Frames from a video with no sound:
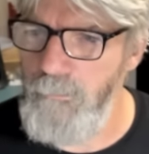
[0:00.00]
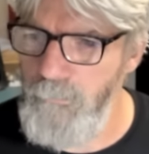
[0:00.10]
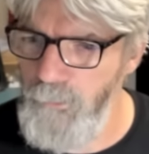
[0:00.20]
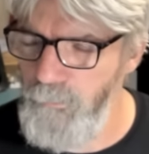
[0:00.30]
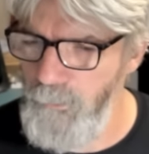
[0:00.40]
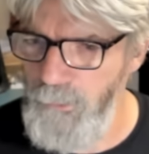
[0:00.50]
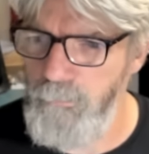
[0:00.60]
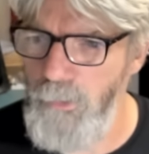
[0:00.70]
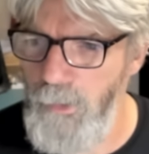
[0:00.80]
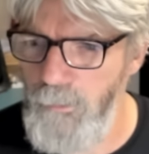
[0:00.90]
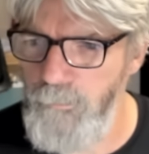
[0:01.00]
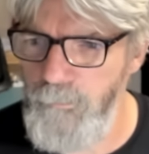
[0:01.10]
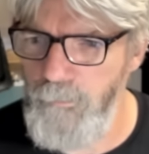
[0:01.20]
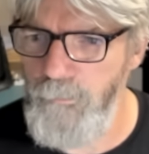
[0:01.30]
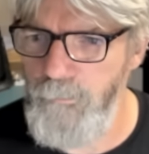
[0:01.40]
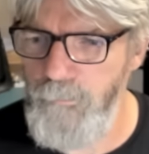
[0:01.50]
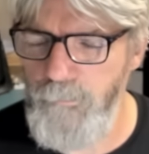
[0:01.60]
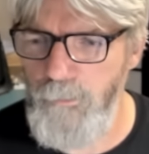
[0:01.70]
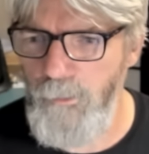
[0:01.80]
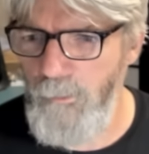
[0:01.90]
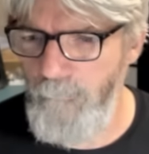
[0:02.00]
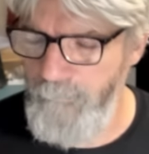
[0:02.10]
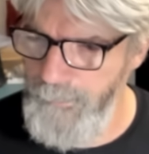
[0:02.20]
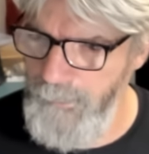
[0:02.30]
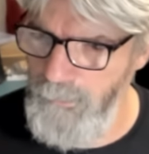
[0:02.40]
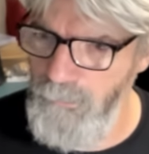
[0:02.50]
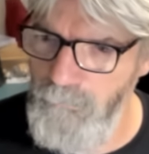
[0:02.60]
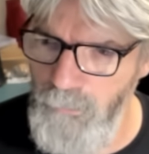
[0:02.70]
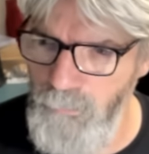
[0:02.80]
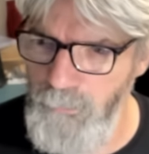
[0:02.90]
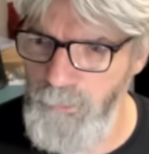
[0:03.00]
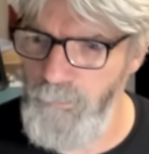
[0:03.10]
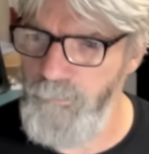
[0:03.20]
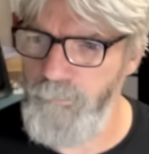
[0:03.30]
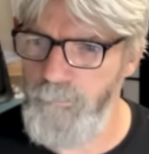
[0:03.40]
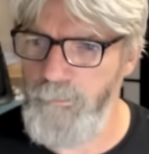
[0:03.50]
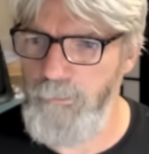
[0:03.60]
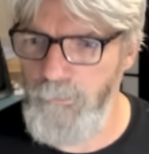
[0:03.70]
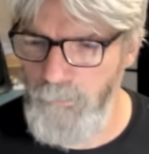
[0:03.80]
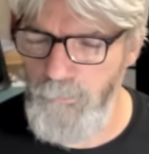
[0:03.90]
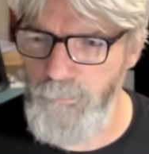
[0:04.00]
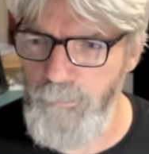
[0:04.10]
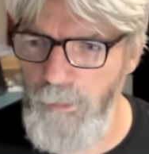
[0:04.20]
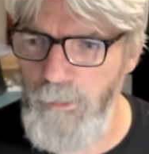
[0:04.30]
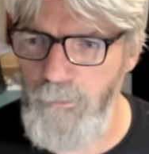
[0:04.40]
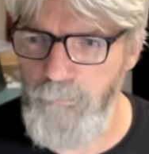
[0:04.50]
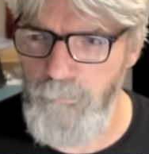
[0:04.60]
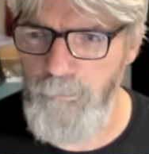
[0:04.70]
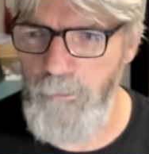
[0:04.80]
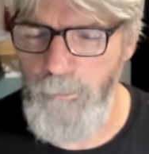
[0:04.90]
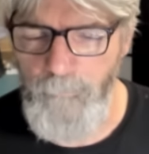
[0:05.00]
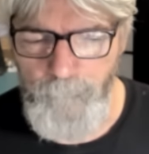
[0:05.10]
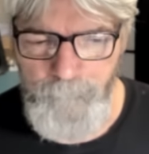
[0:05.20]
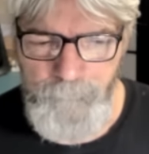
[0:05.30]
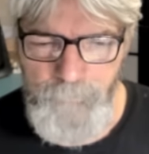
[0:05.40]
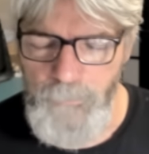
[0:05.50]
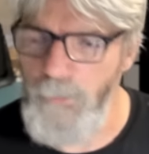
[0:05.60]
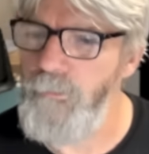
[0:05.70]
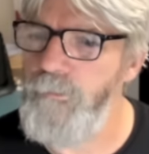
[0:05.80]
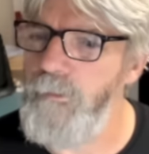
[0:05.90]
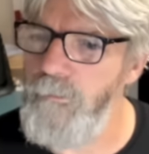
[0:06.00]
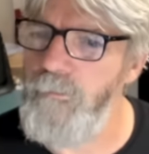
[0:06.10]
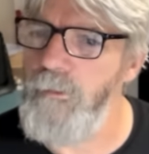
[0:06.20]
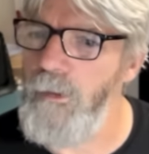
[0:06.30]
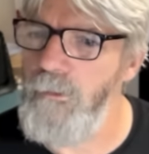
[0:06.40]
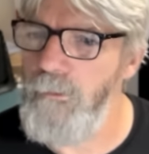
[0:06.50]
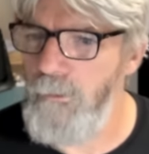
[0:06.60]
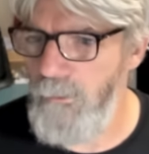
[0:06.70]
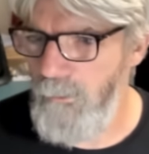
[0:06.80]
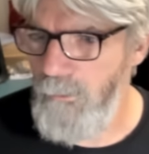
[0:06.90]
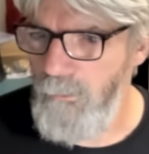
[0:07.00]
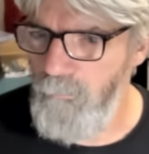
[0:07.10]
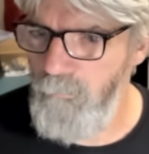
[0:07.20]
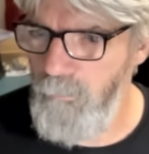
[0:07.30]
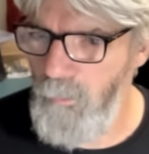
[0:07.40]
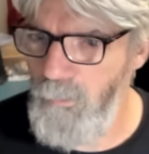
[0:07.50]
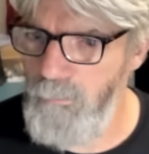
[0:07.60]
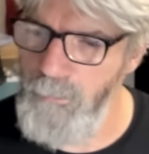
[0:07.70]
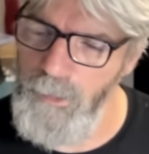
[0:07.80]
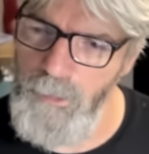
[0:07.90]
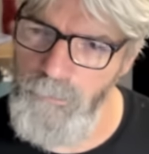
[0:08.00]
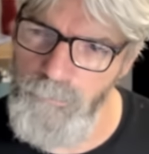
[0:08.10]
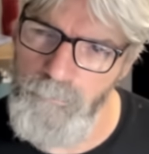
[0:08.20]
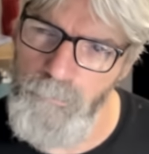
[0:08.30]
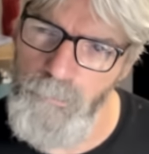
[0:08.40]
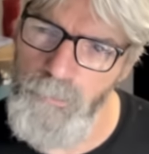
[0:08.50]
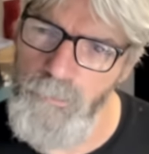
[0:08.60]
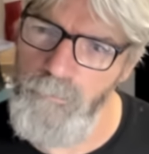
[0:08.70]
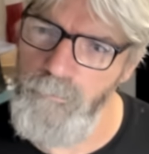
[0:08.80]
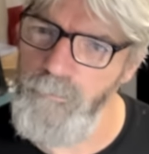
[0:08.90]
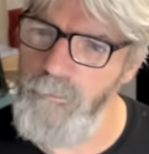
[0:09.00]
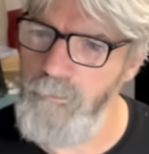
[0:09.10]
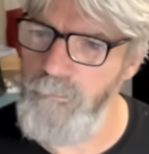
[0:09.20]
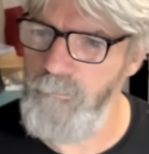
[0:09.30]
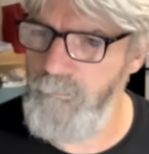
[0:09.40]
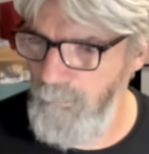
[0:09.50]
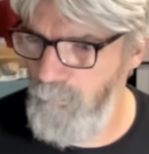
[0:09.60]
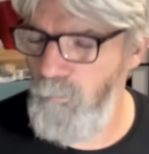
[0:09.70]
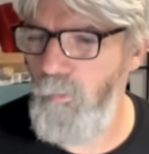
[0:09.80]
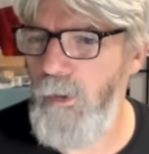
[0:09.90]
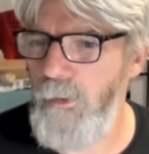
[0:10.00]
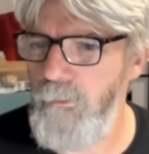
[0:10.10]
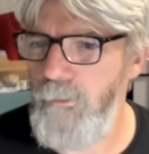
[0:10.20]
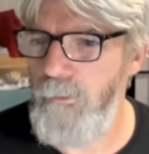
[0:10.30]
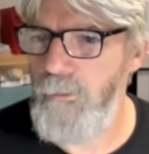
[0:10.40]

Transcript: between the Protestants and the Romanists in those days. Now, since then, Rome has moved somewhat